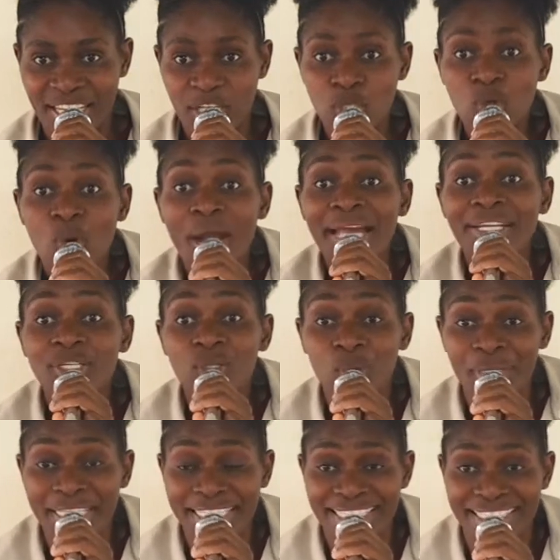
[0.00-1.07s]
you can
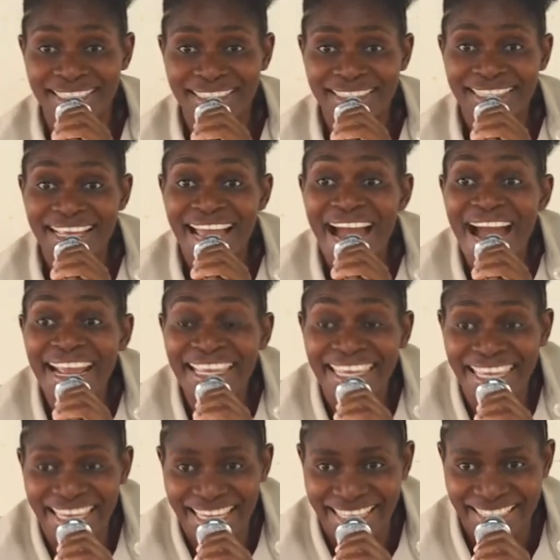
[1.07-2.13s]
do it
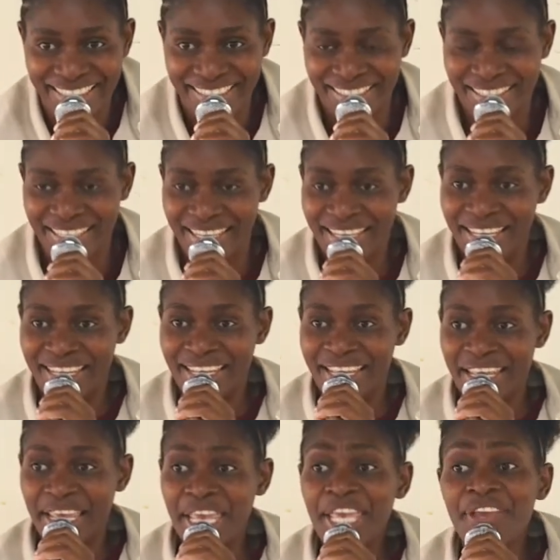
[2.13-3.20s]
again.
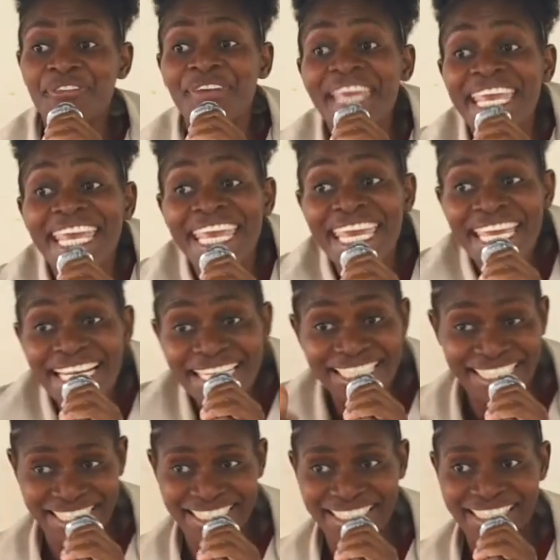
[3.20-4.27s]
If he
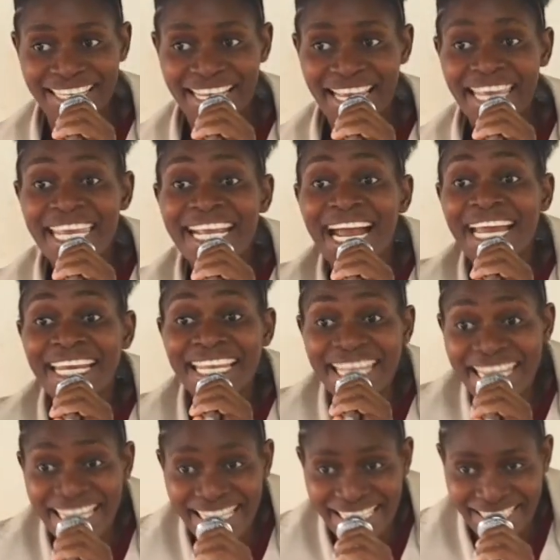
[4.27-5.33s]
healed, he can
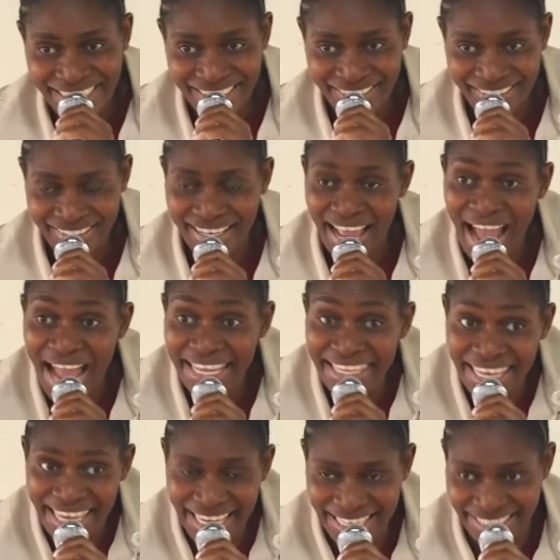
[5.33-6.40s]
heal
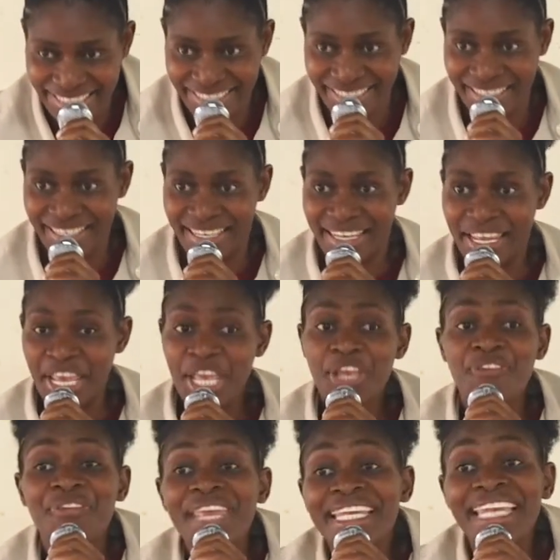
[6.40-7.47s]
again.
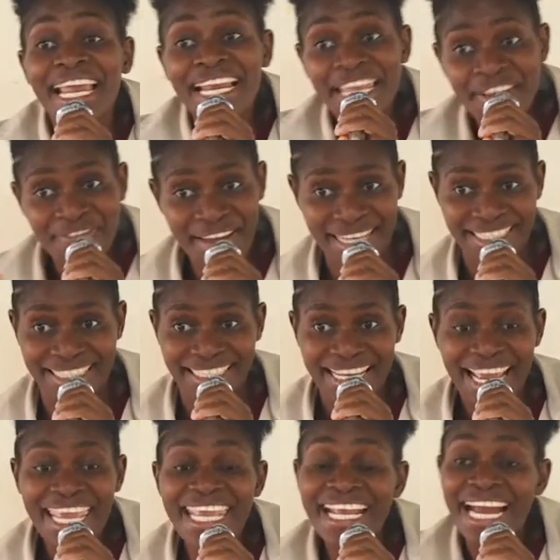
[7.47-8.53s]
If he delivered,
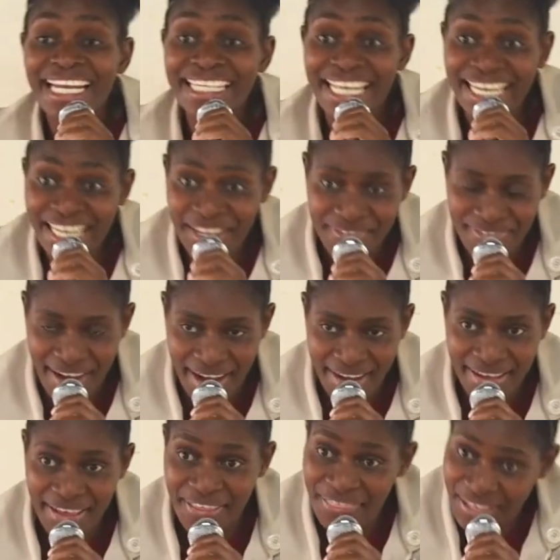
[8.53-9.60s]
he can deliver
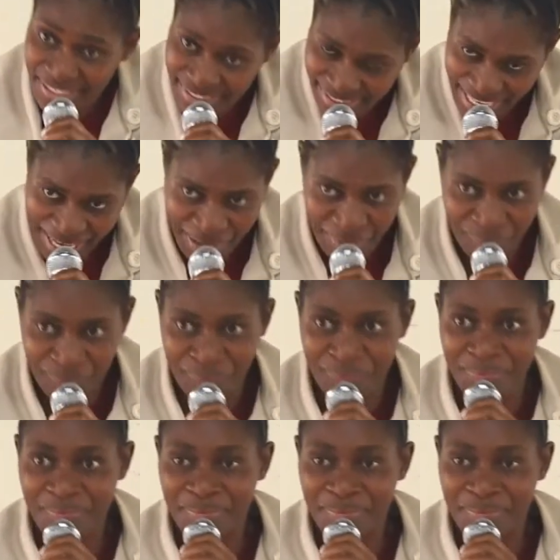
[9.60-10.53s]
the same.